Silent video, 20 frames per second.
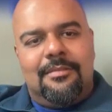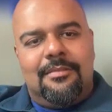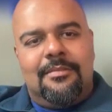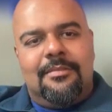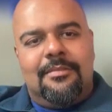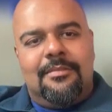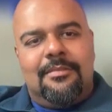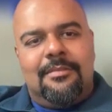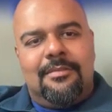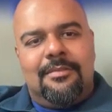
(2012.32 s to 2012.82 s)

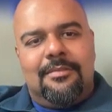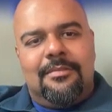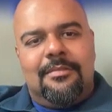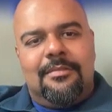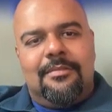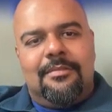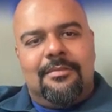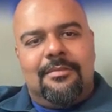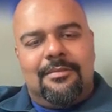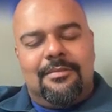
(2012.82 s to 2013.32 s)

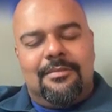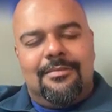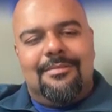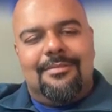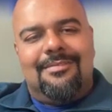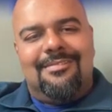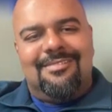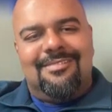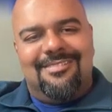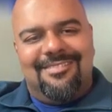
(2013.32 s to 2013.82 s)

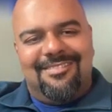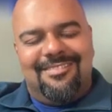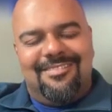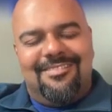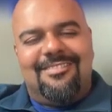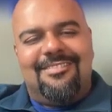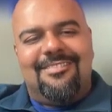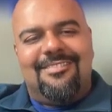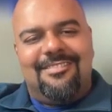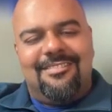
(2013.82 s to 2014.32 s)

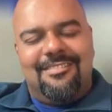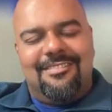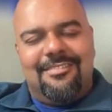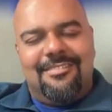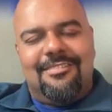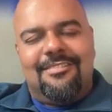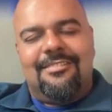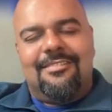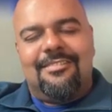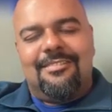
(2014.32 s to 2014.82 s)

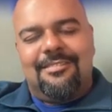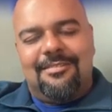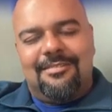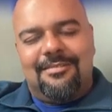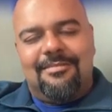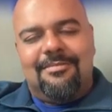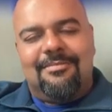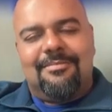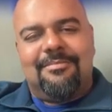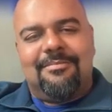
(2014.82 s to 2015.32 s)

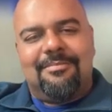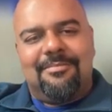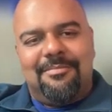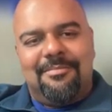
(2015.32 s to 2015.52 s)
The person shown says nothing.